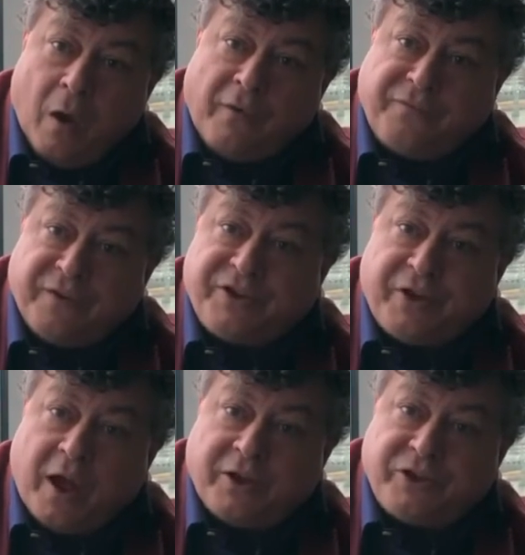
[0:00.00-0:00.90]
often
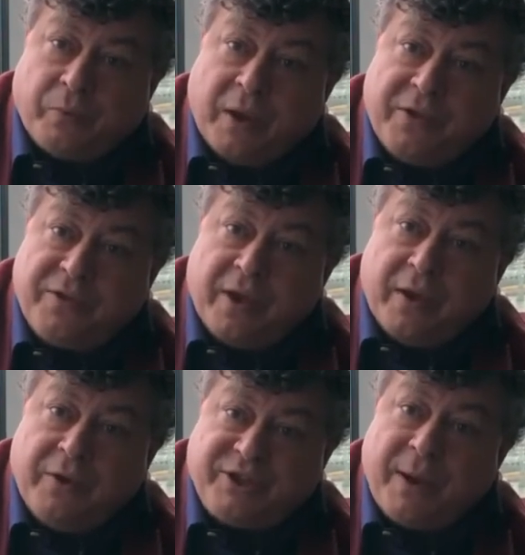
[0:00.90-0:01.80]
starts with
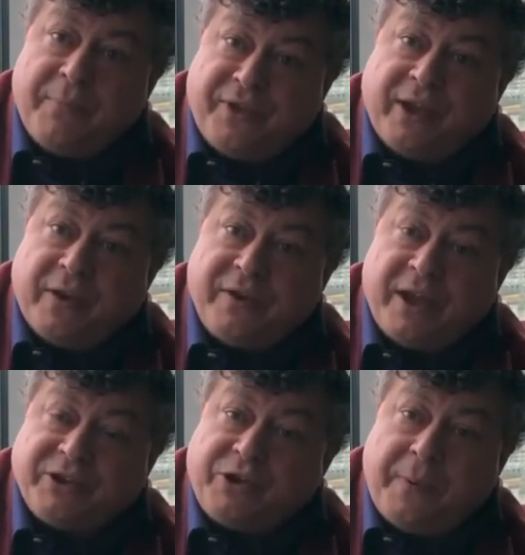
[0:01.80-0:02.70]
something that
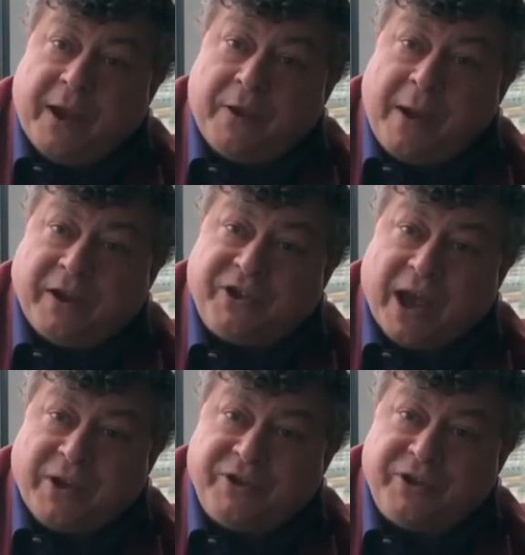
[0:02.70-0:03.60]
doesn't appear to make
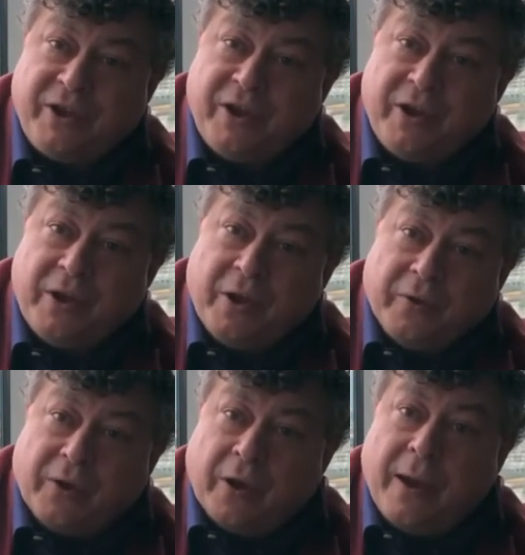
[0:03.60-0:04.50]
sense.
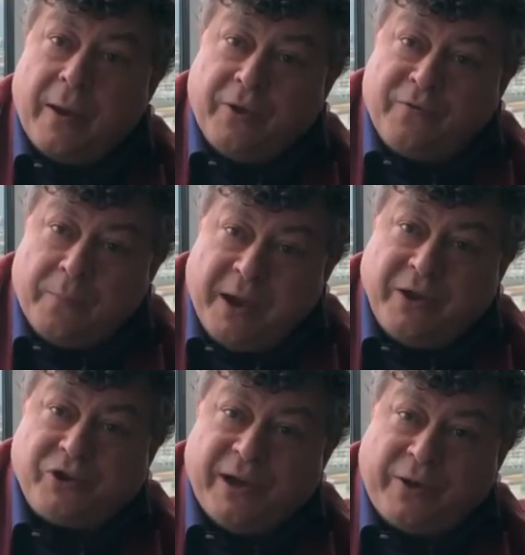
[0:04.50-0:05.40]
You know, you've
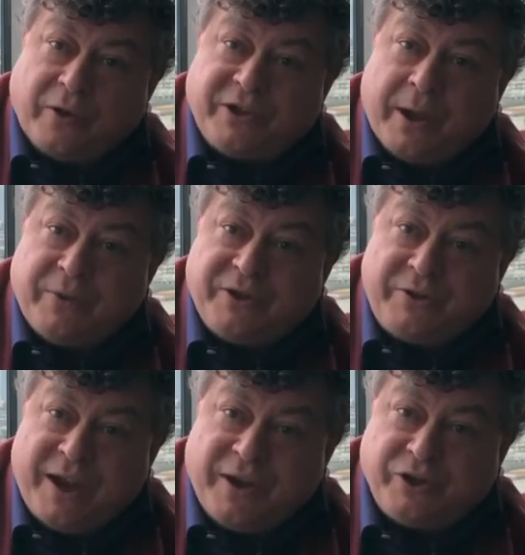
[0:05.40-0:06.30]
immediately got someone's
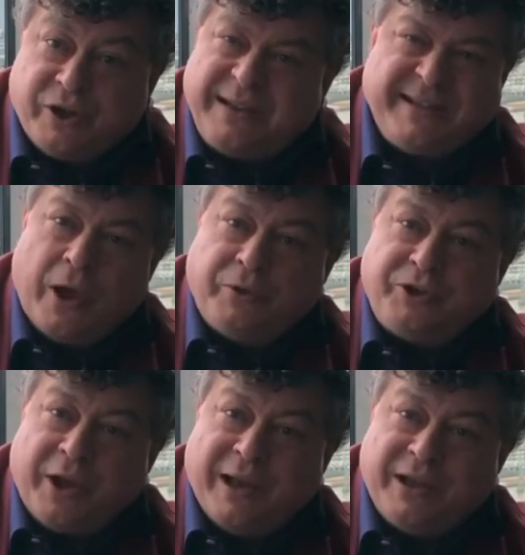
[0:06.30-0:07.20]
attention. It's the old
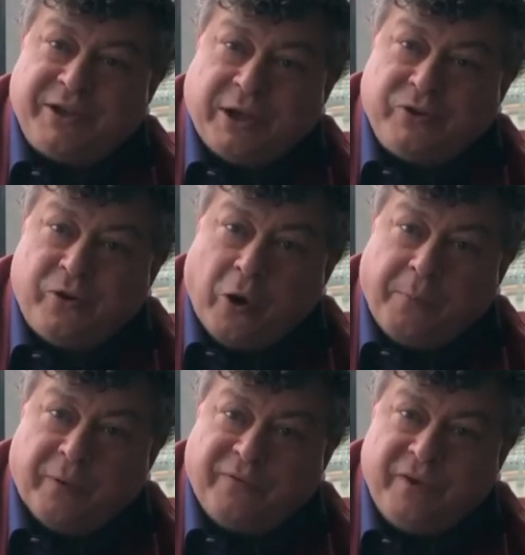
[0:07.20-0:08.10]
journalistic
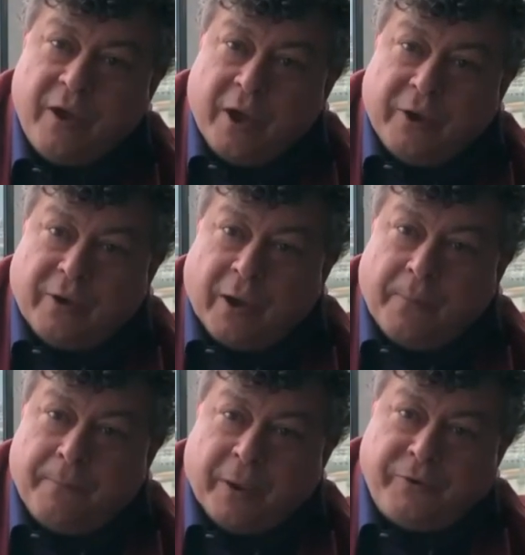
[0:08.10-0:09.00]
trope of, you know,
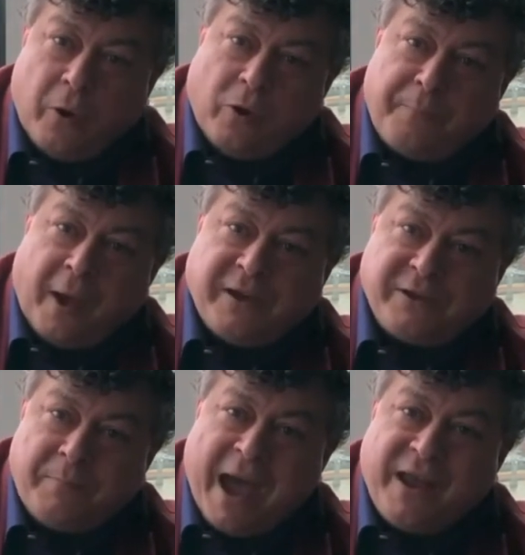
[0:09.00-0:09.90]
dog
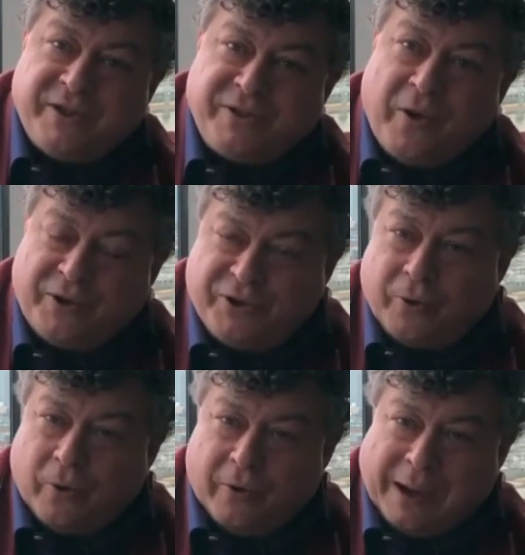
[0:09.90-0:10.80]
bites man is not a
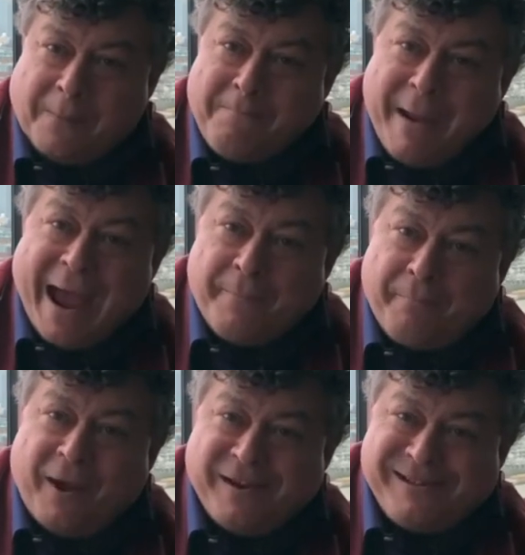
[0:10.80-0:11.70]
story, man
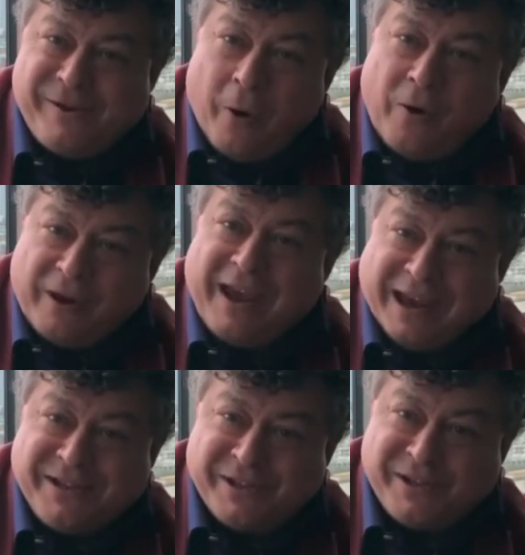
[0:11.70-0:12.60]
bites dog
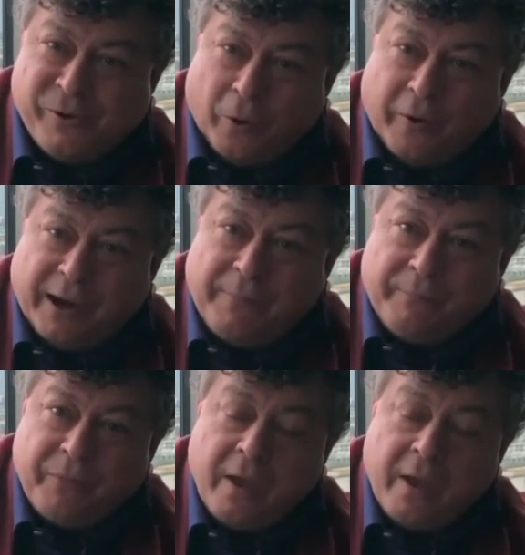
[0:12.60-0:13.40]
is a story.